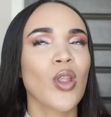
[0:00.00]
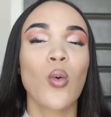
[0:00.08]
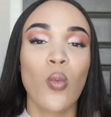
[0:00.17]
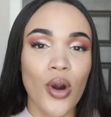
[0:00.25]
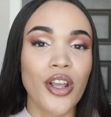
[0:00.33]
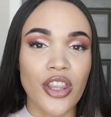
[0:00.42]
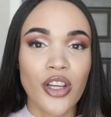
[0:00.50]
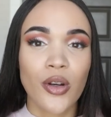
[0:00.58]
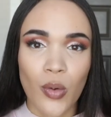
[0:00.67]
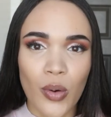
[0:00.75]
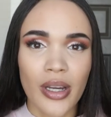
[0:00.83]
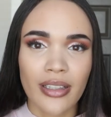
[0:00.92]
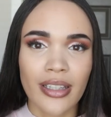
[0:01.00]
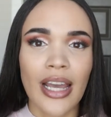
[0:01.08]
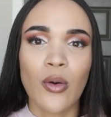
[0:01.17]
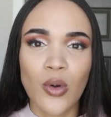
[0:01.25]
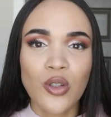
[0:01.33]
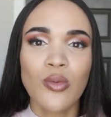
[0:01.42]
worth your coin
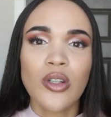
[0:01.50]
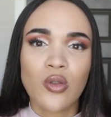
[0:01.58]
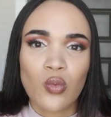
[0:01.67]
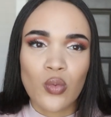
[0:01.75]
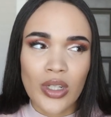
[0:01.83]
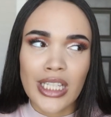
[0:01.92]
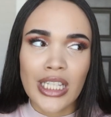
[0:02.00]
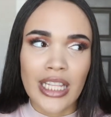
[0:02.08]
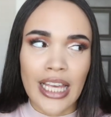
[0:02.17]
like which one's really